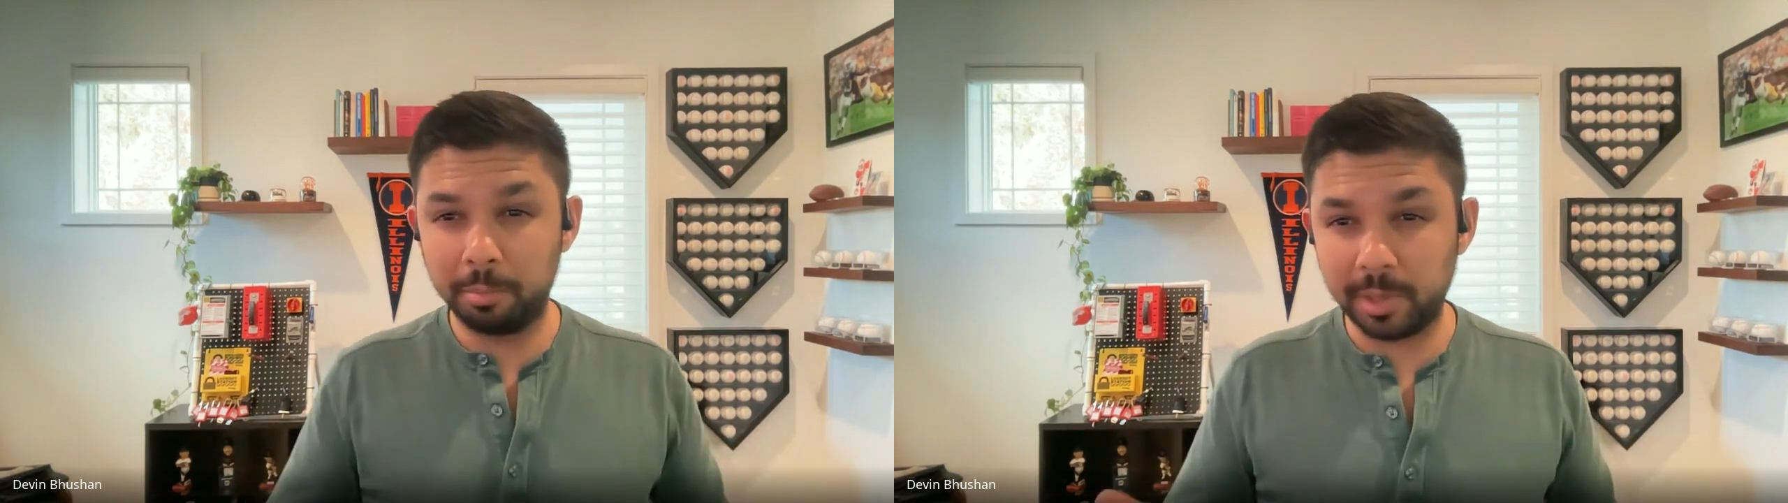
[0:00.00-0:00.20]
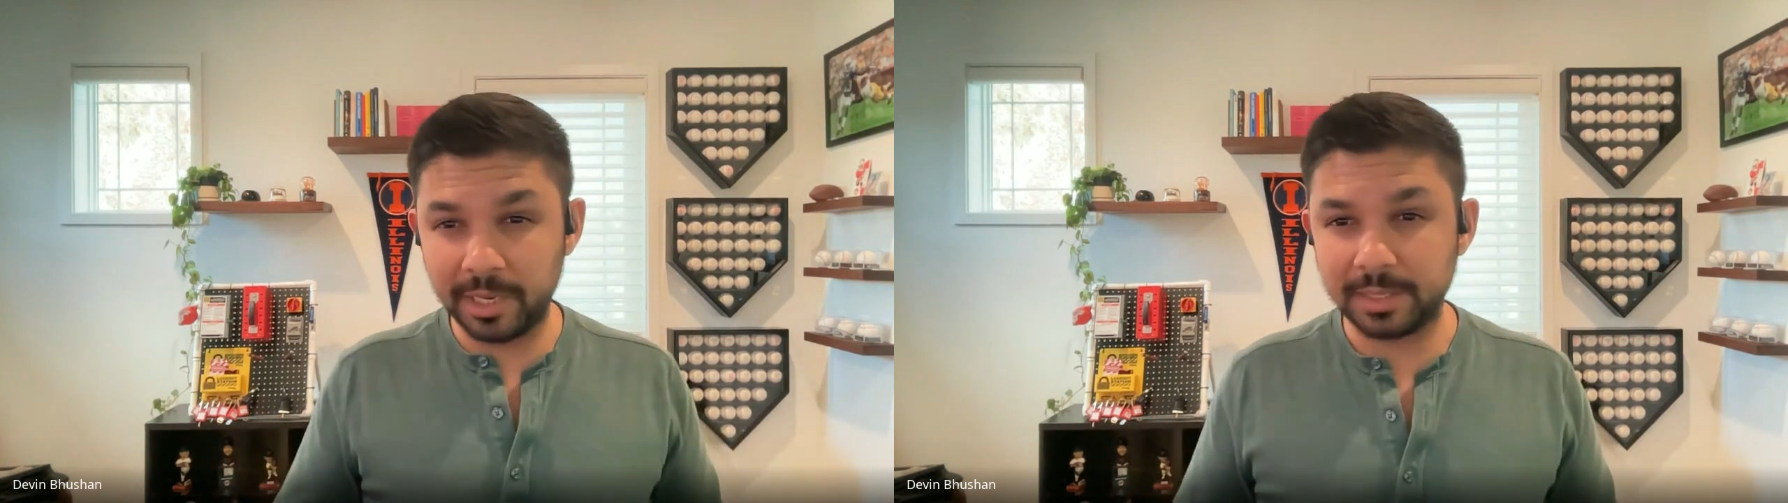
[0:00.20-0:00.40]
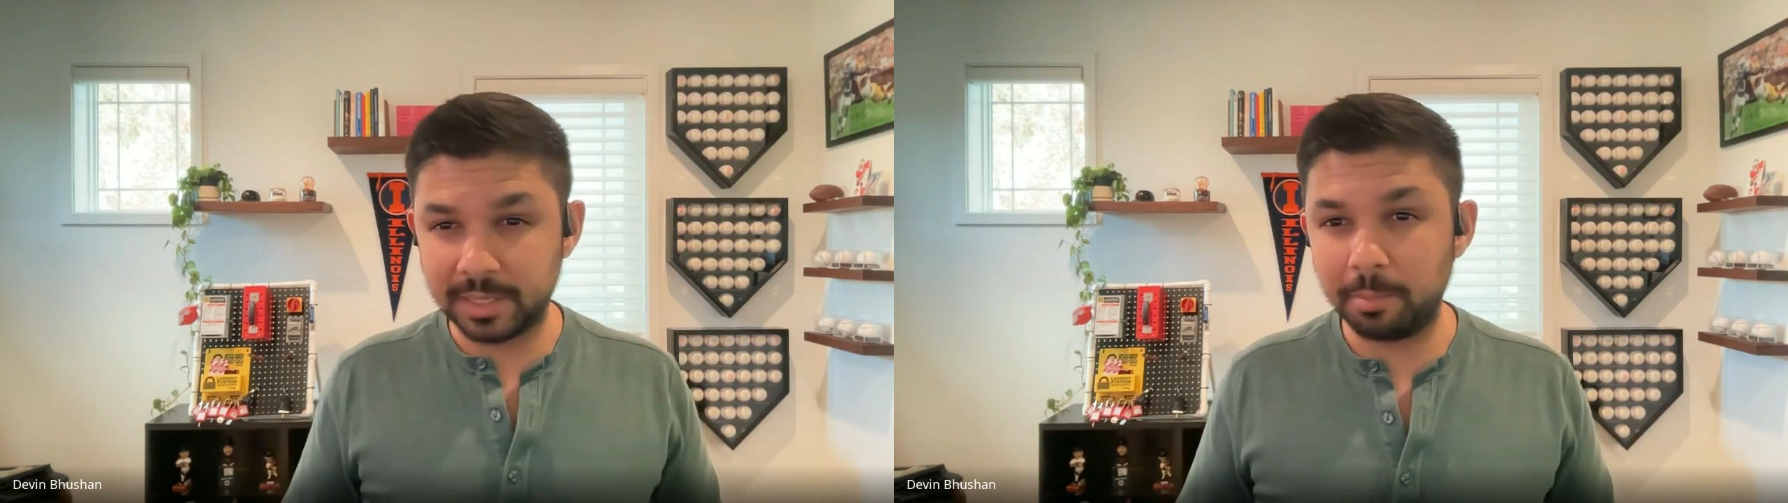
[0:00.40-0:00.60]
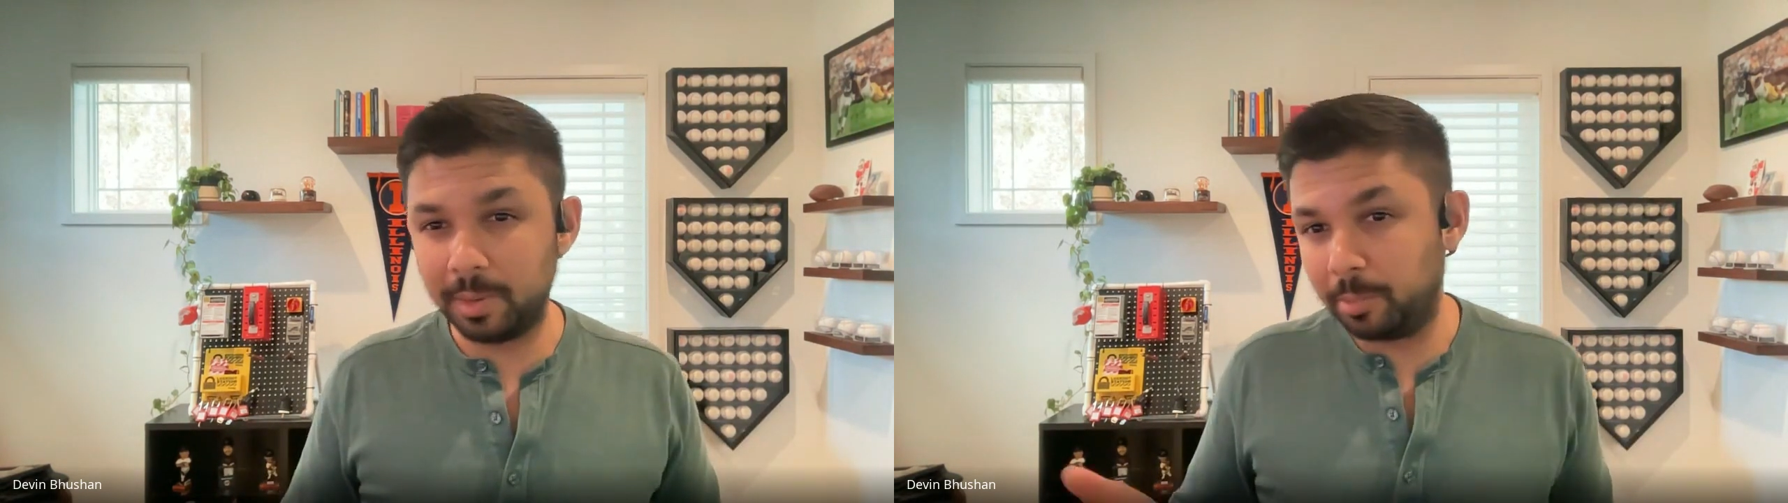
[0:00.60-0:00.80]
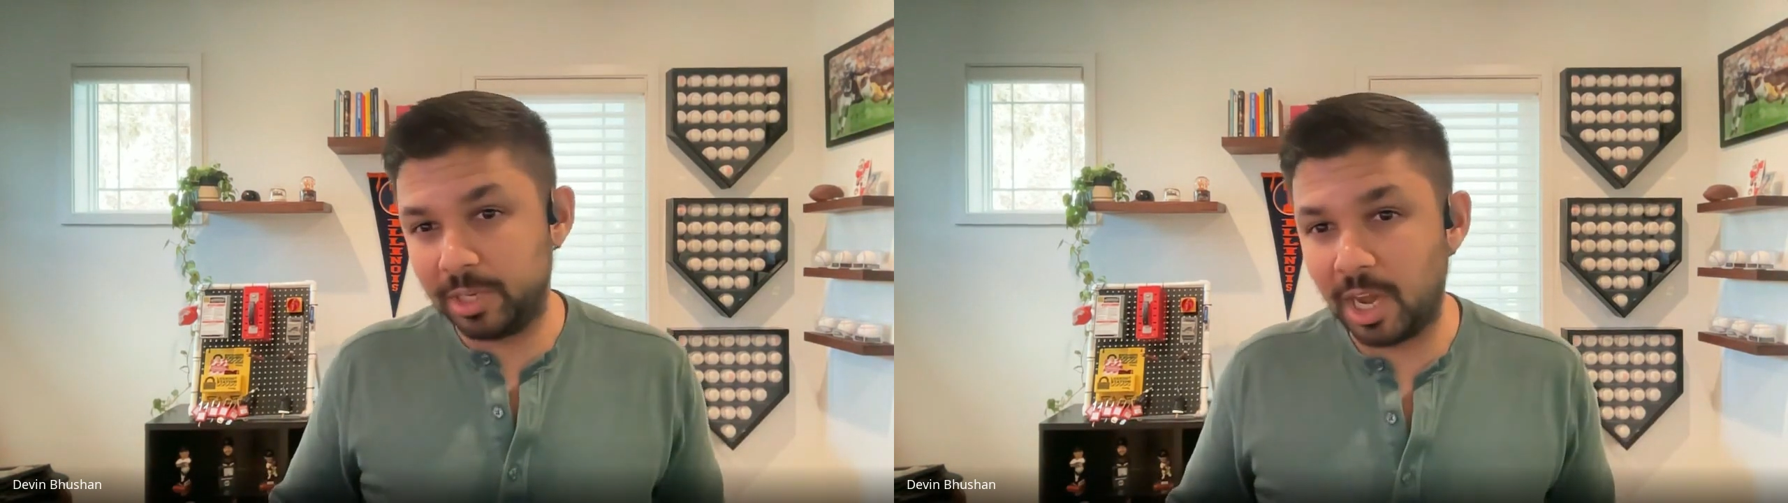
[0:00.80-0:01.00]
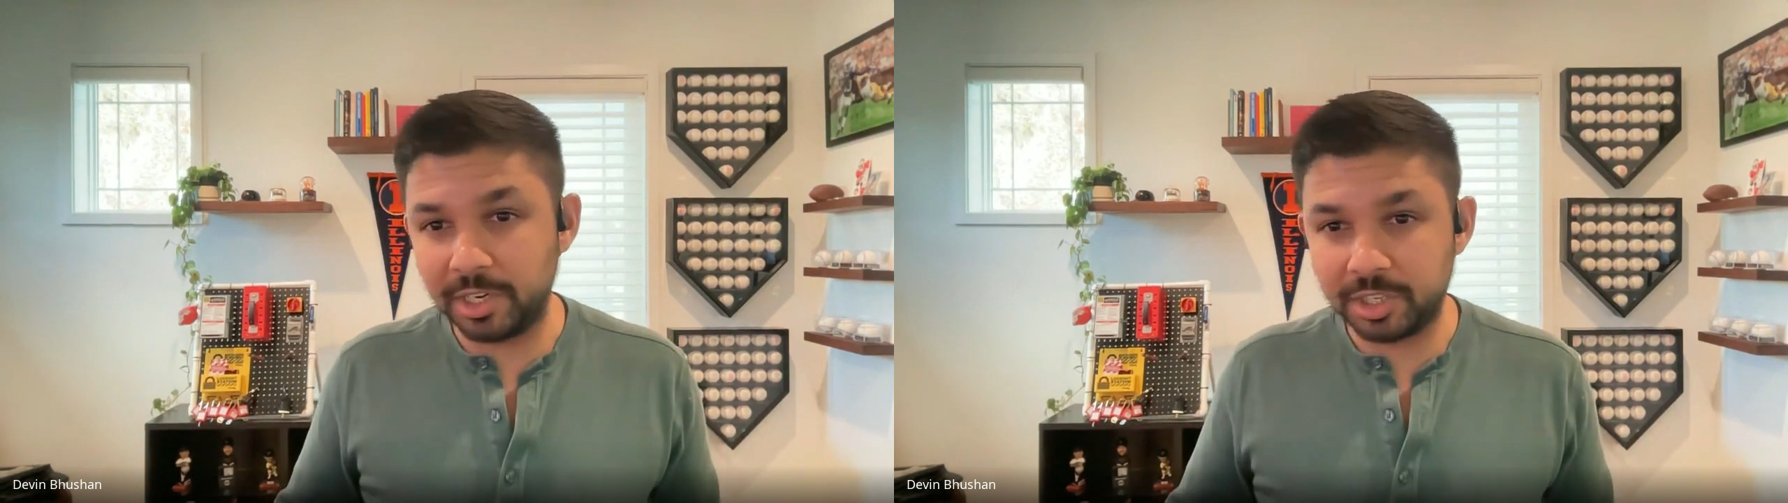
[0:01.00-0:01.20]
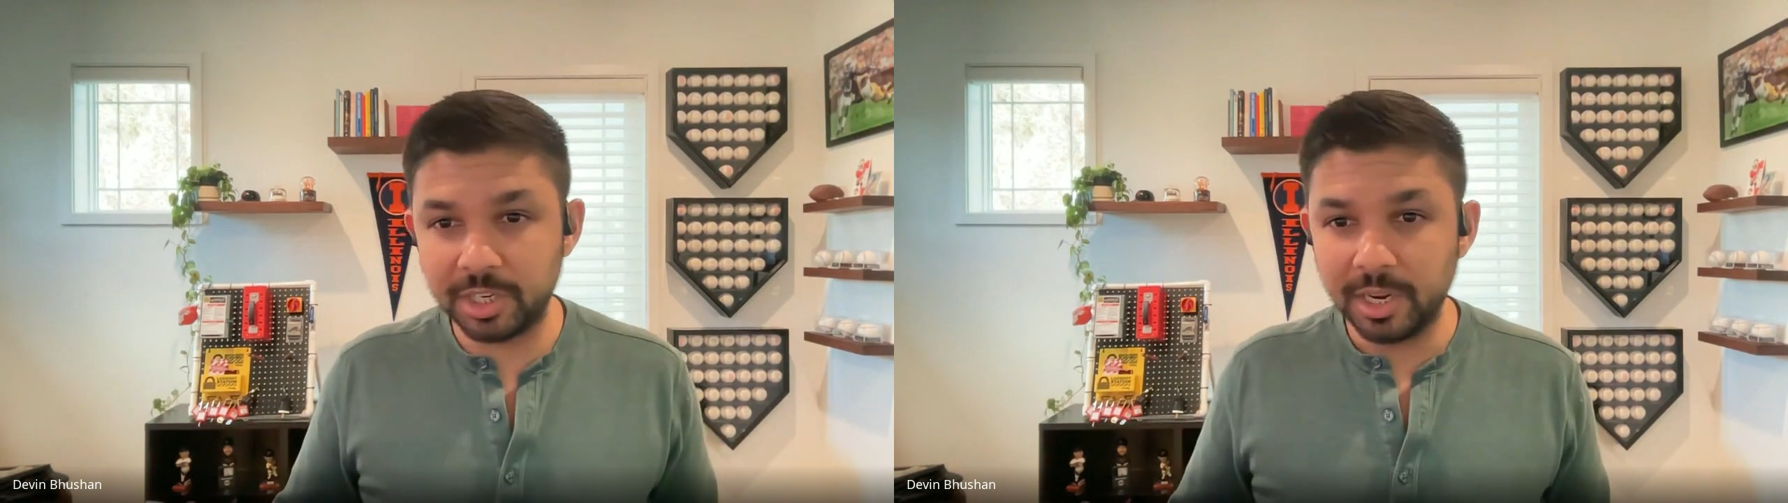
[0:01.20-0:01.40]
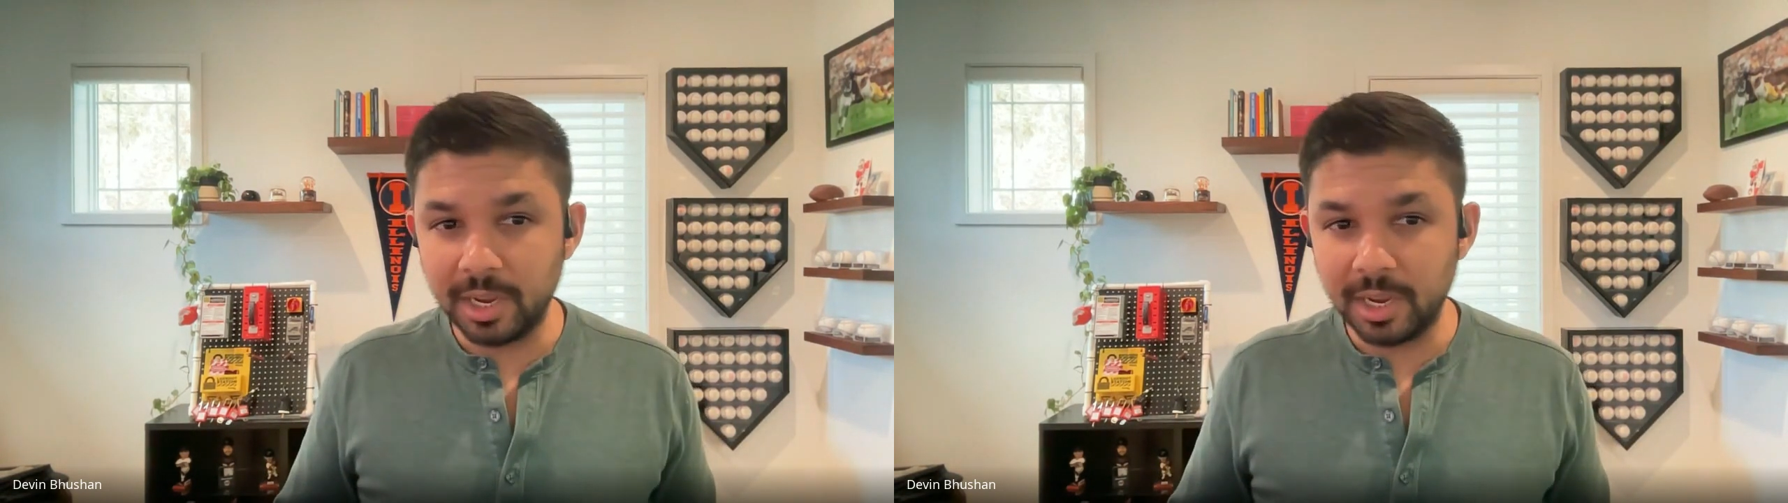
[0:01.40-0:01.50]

place that people touch